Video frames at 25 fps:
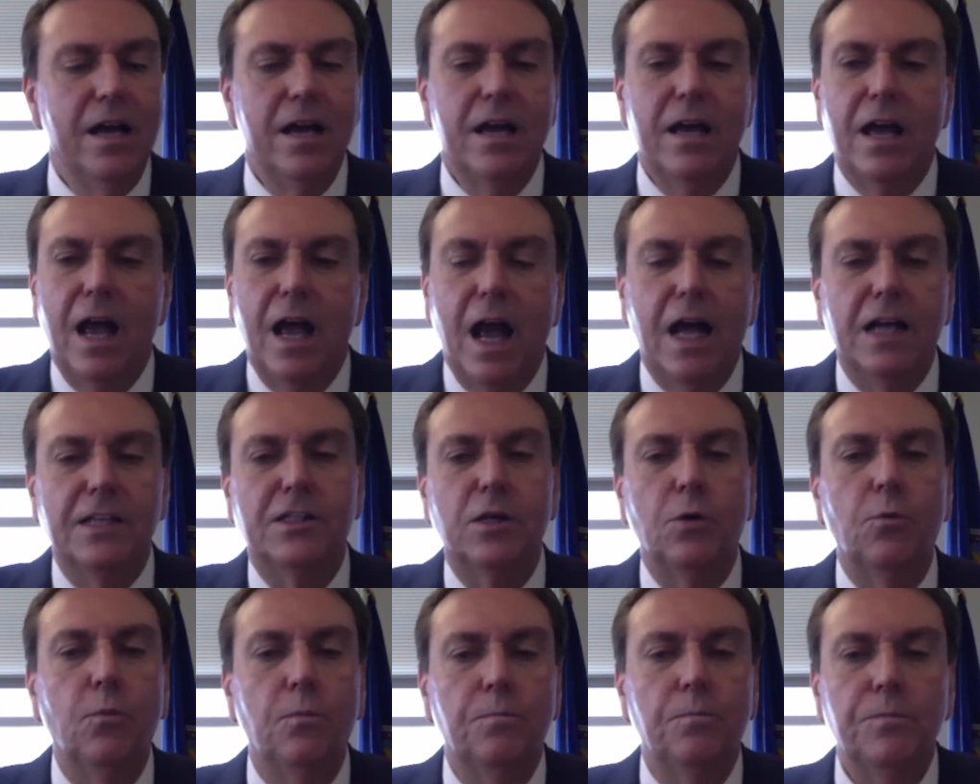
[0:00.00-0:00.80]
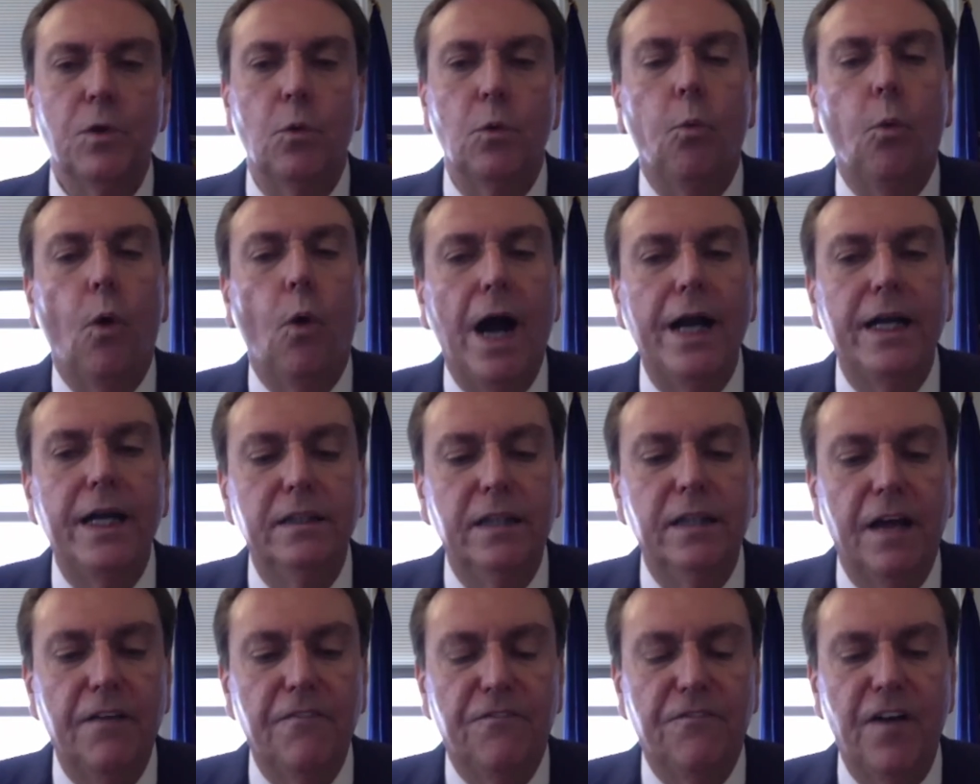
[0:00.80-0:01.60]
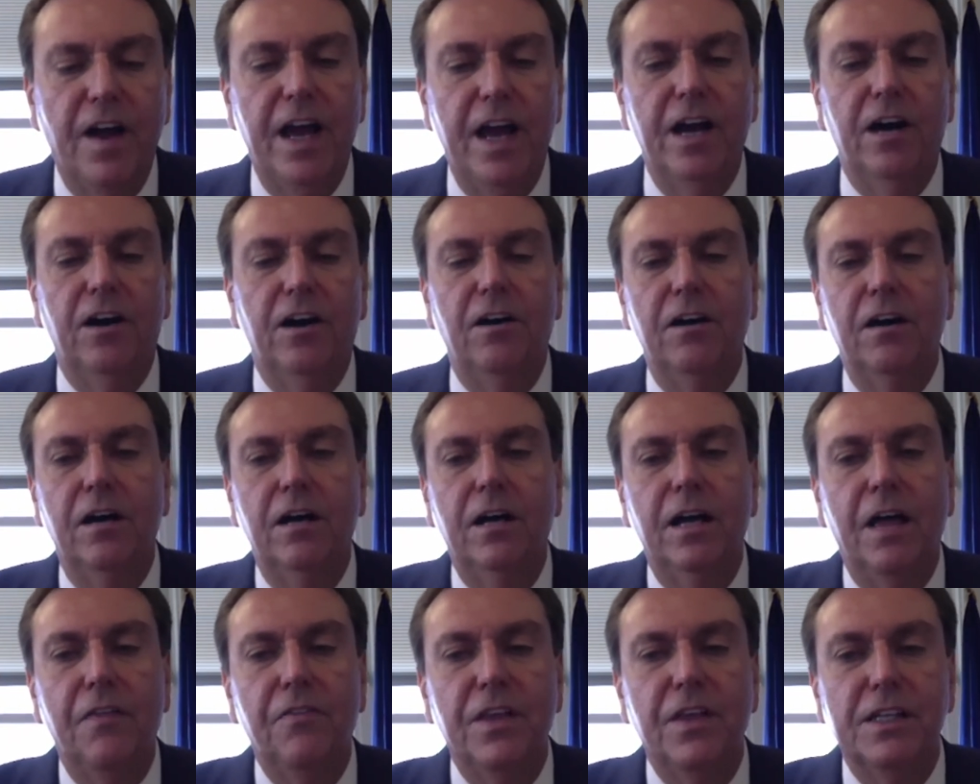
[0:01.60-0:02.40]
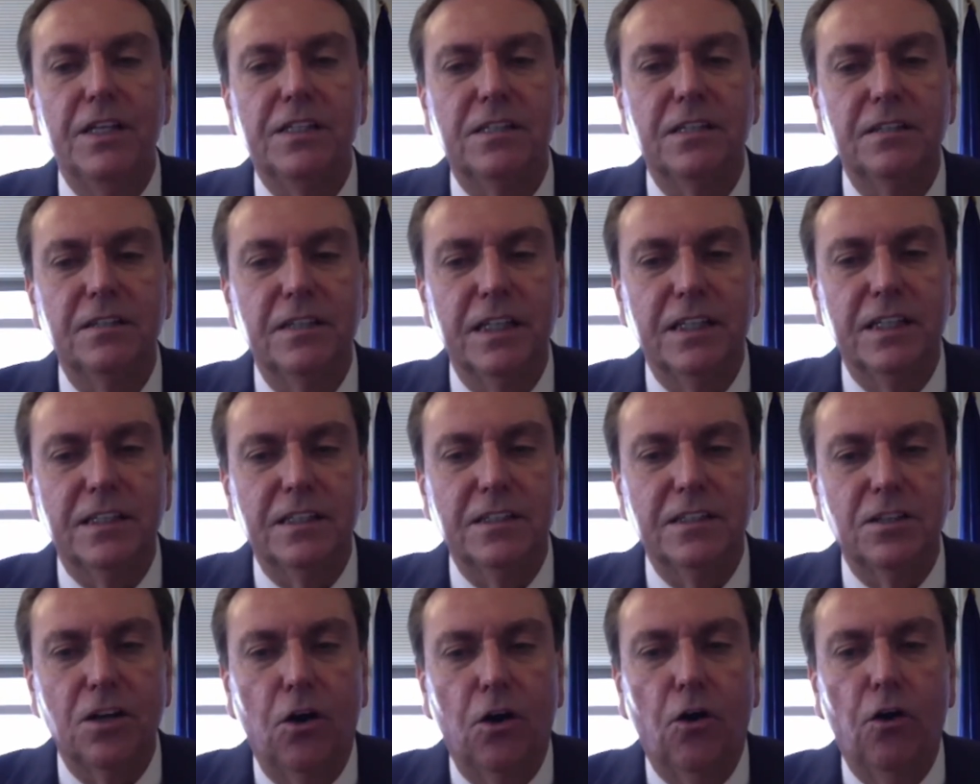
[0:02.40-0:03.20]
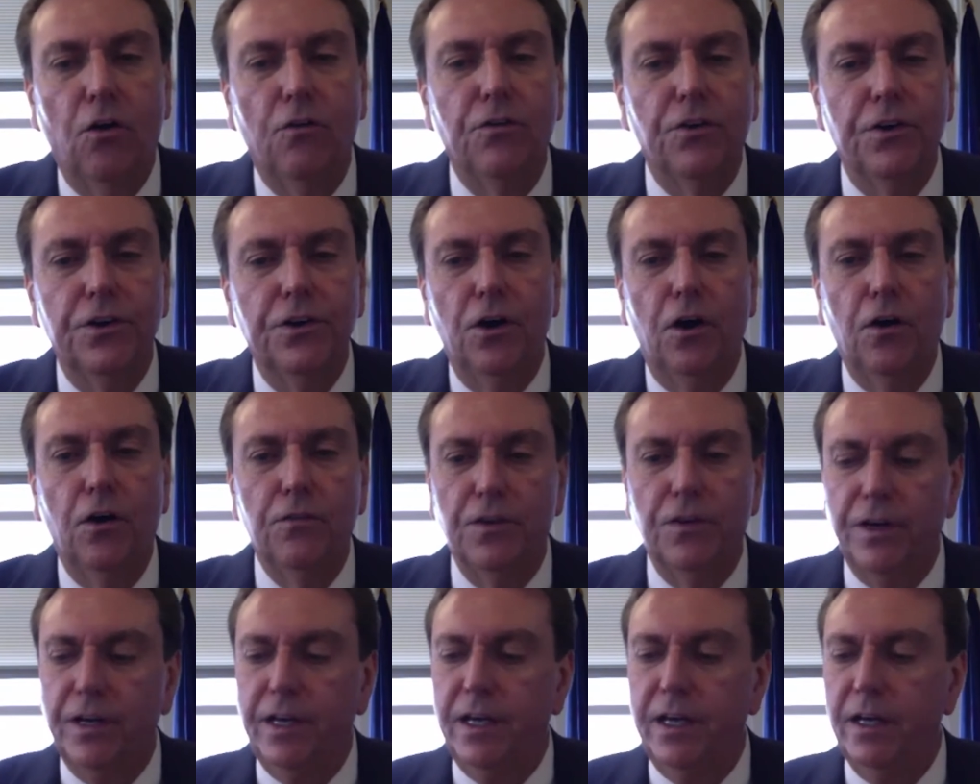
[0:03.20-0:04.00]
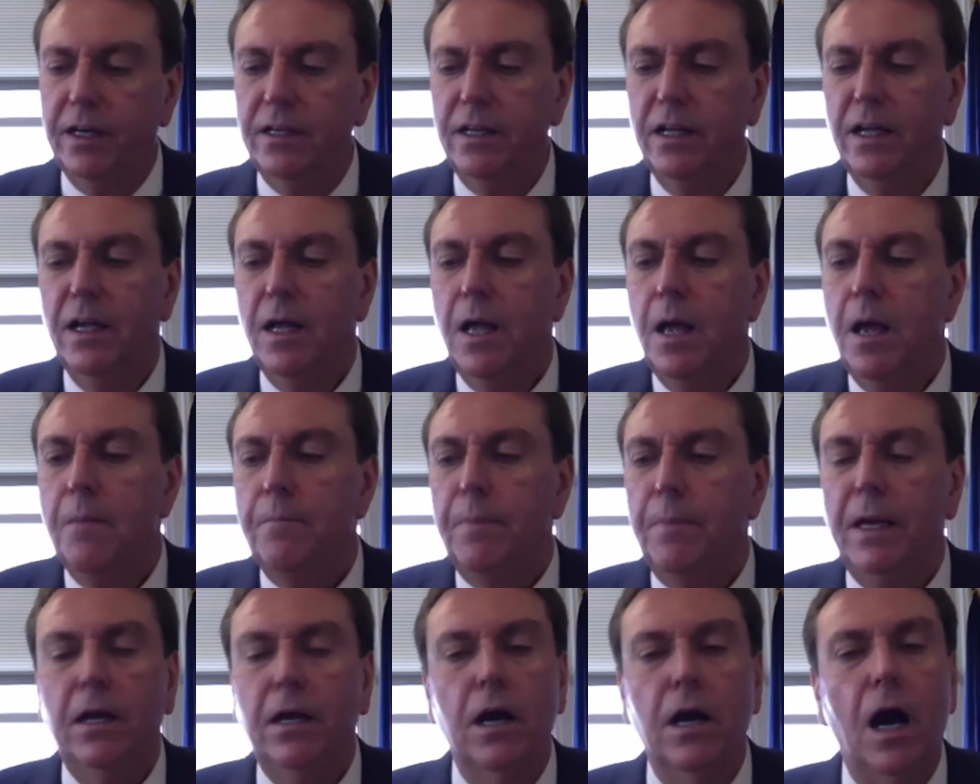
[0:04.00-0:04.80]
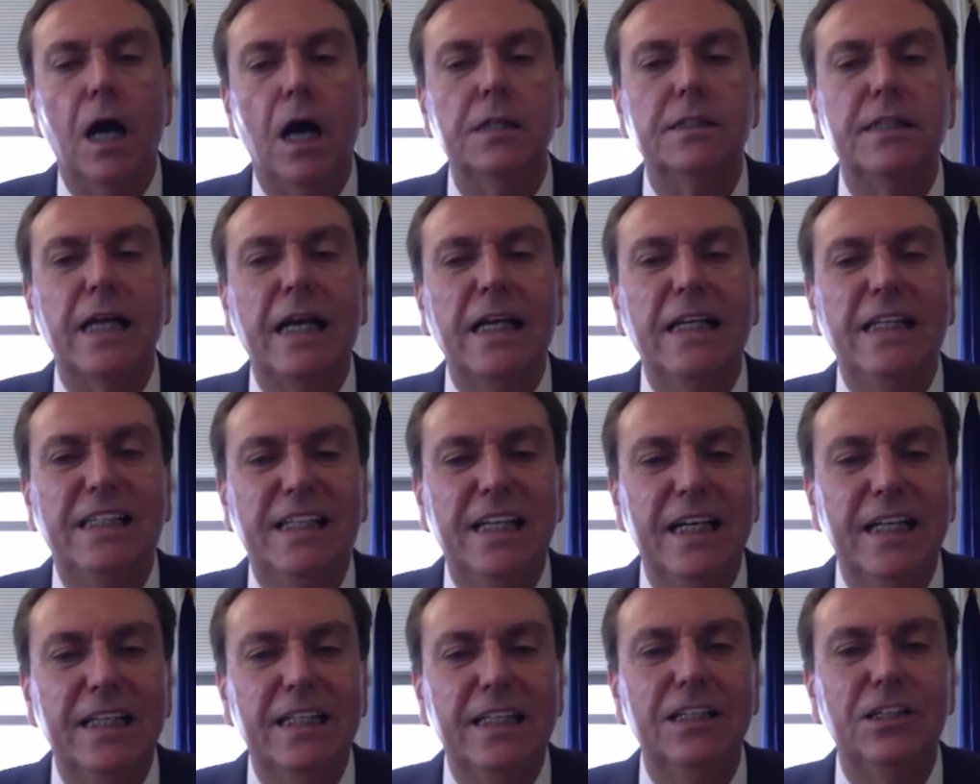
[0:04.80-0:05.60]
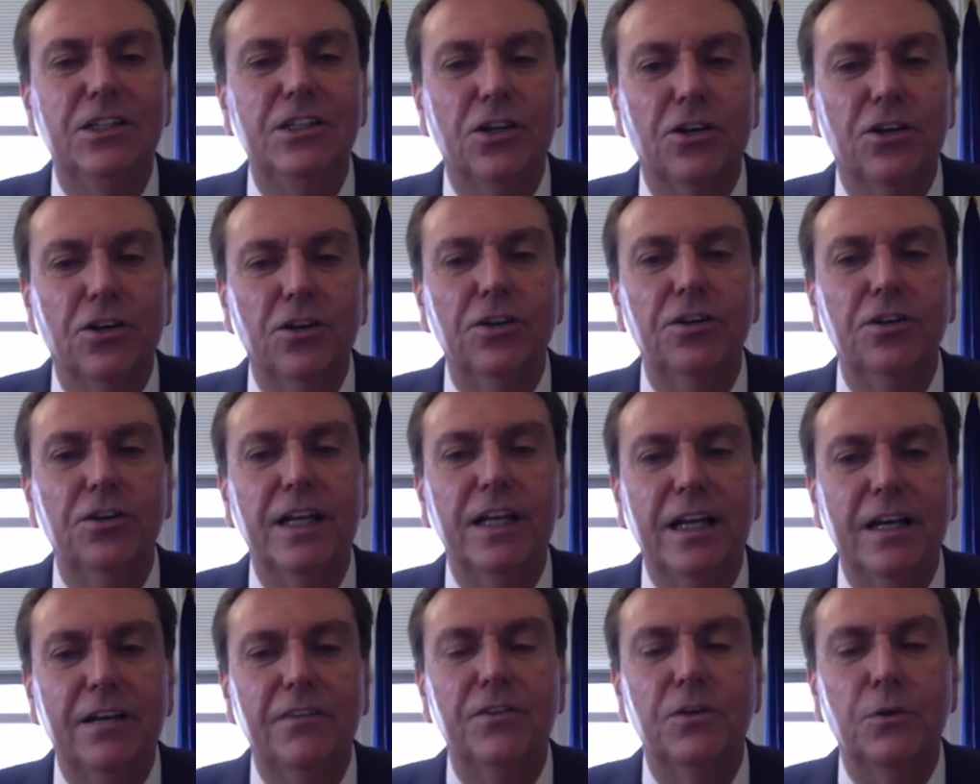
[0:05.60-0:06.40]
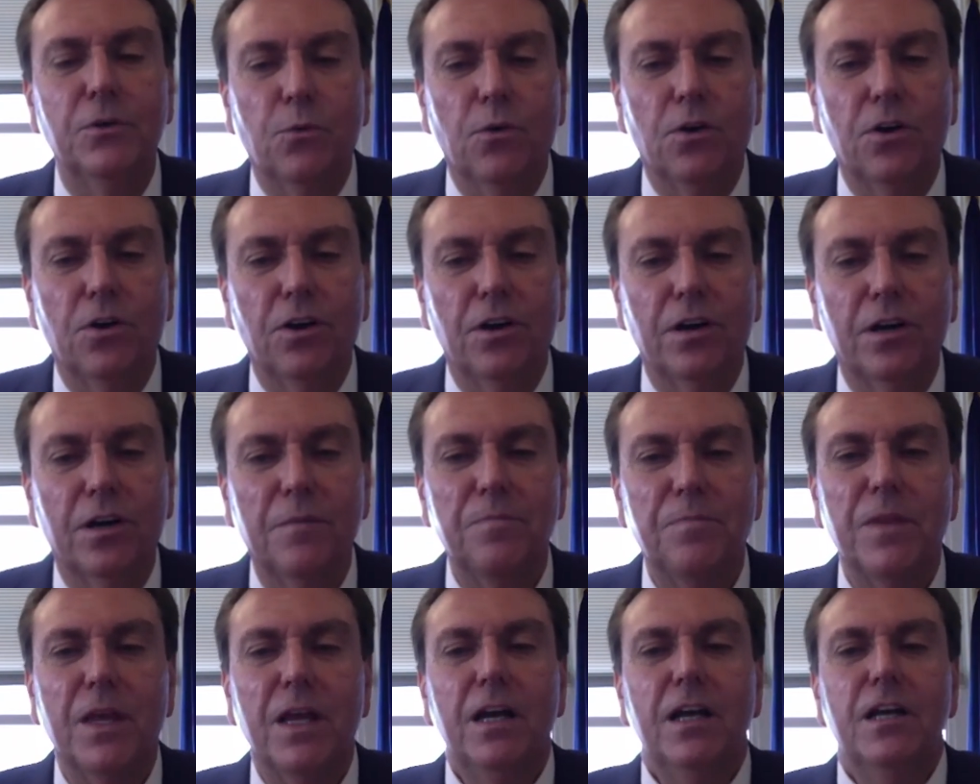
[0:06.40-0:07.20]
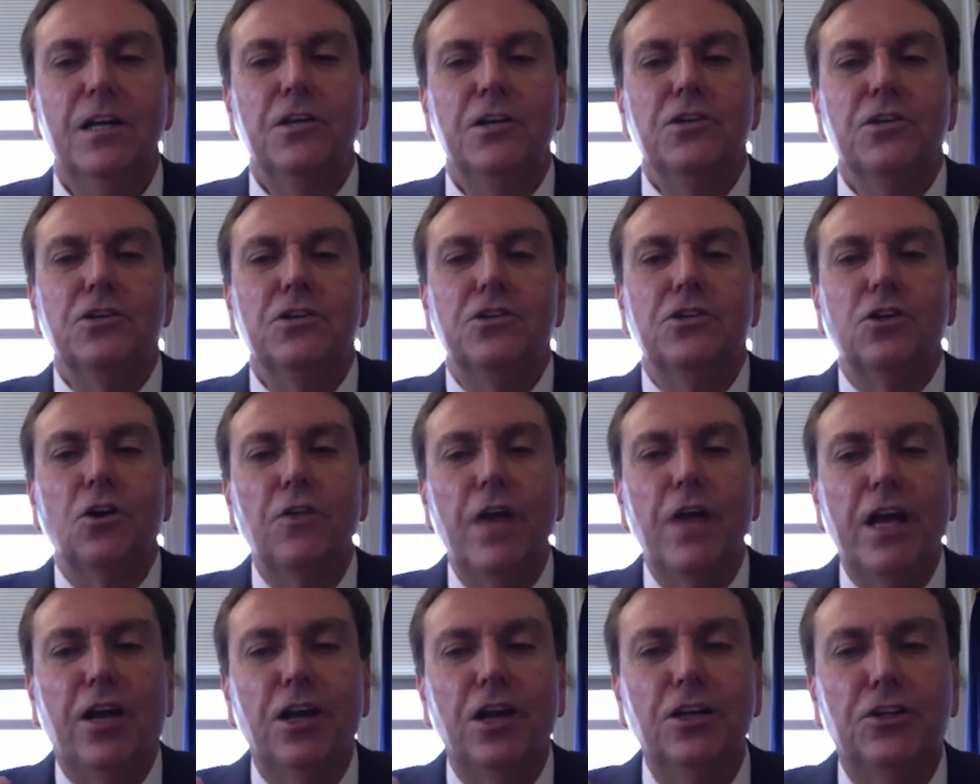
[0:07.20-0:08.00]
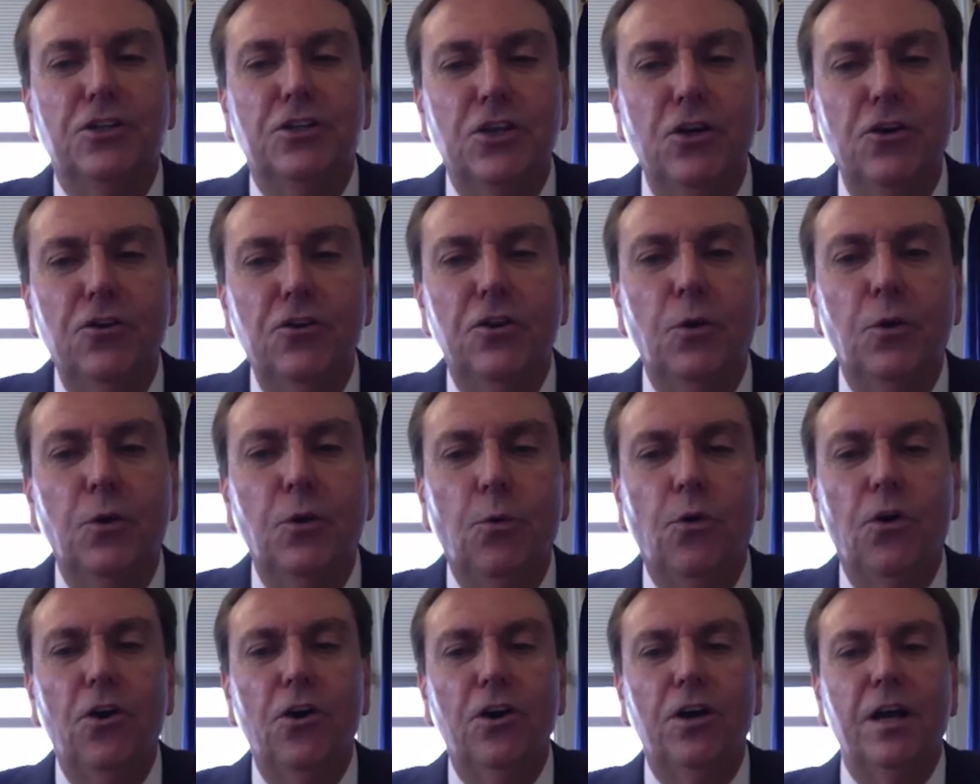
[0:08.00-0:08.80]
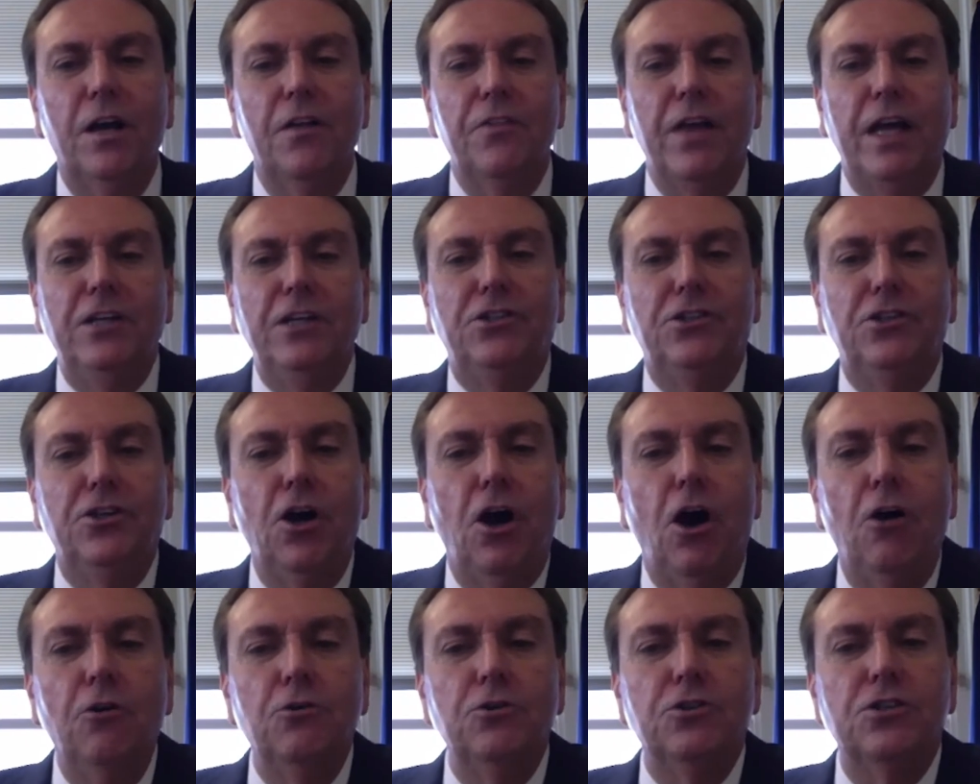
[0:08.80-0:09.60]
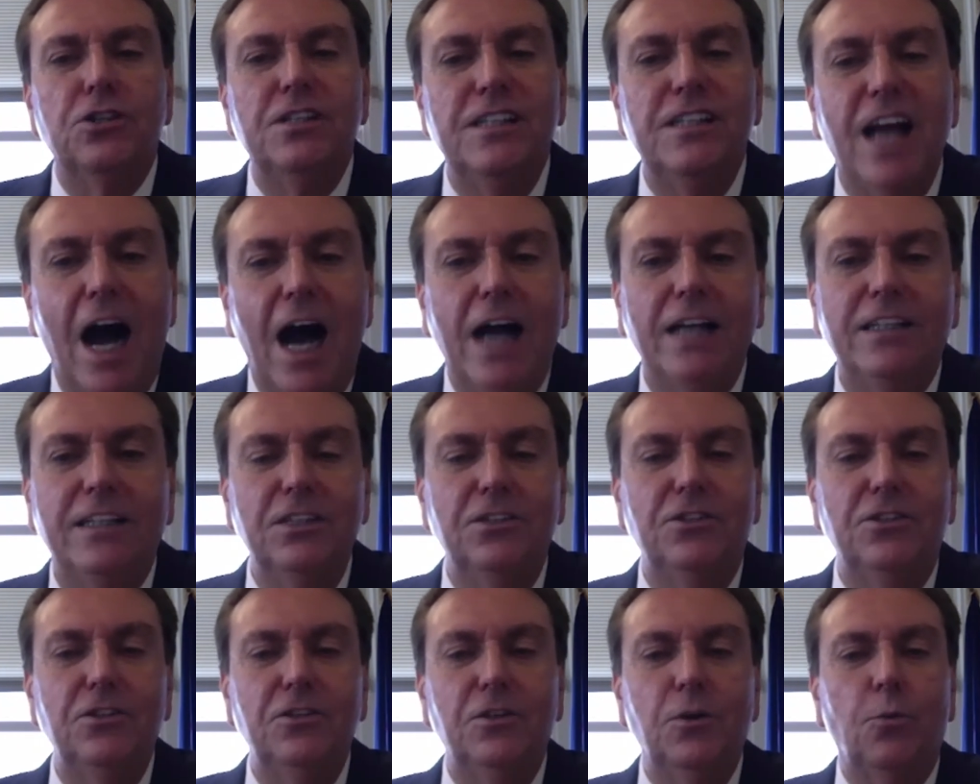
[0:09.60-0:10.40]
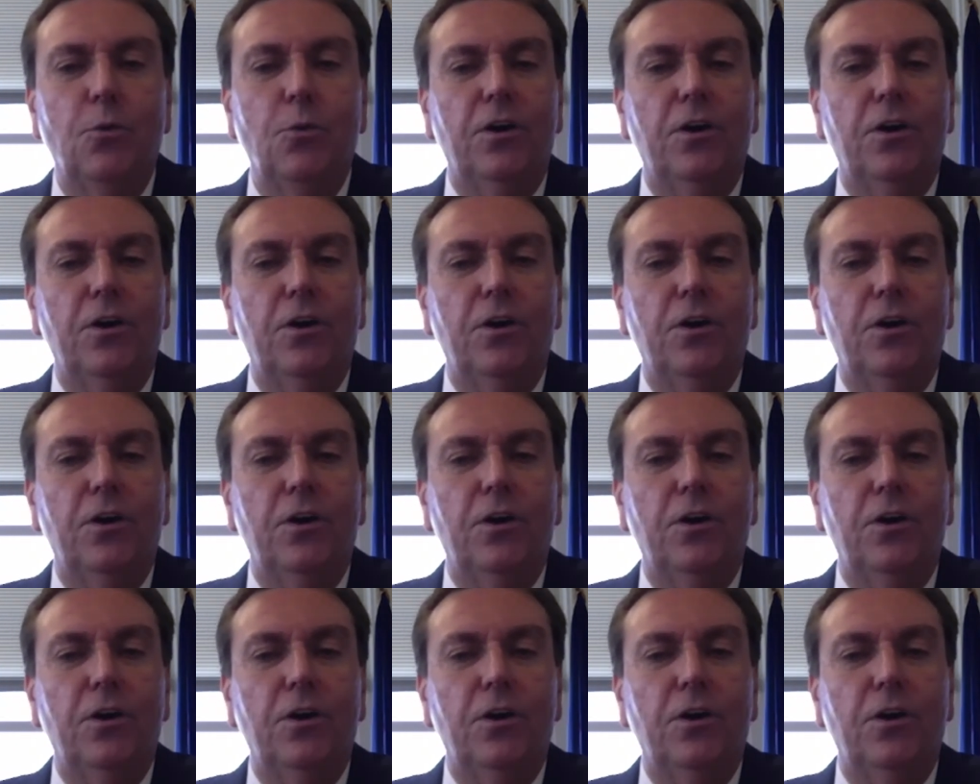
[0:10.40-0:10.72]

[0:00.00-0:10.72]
I said, why did they fail? And this is over and over again, because they didn't turn in the work. So they could do the work, they chose not to do the work